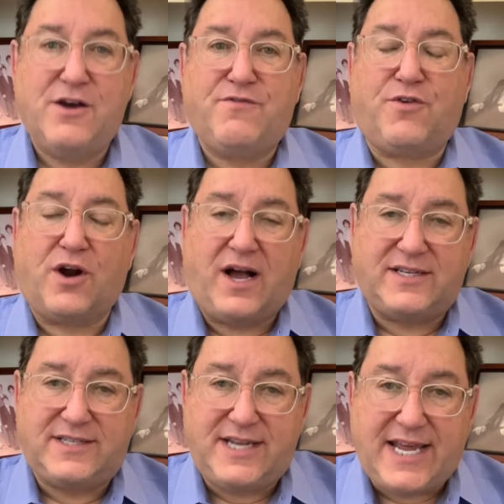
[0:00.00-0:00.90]
for
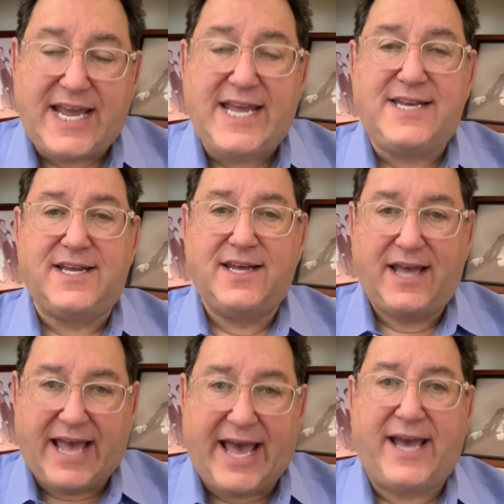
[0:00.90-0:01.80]
us to eat
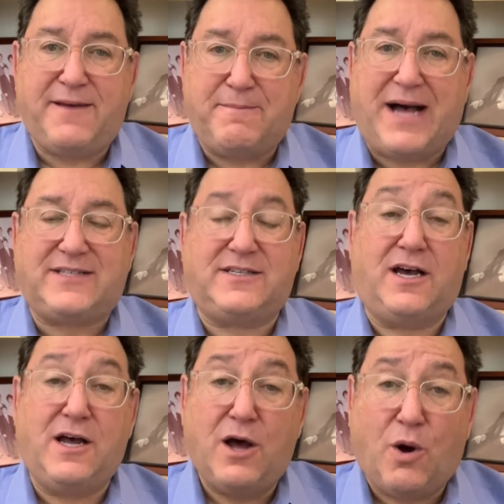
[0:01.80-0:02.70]
egg
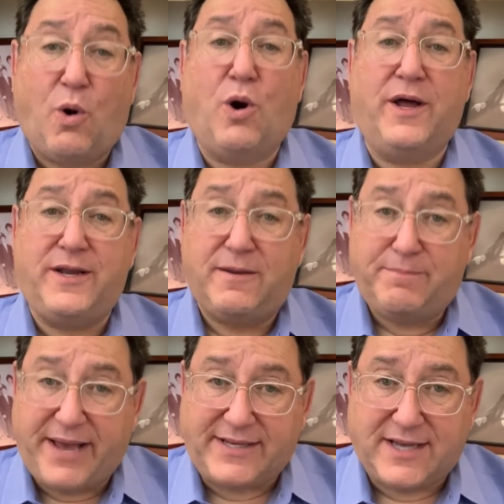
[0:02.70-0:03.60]
matzah on
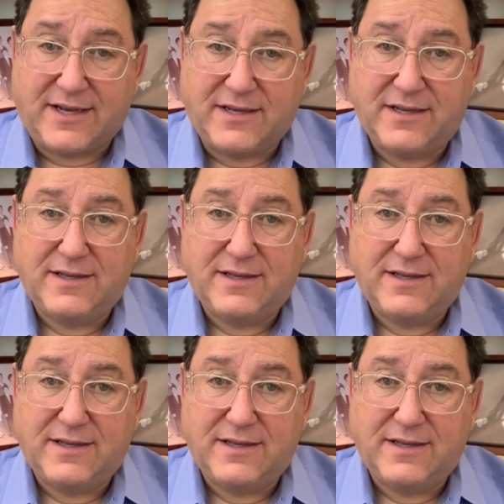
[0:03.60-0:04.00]
Pesach.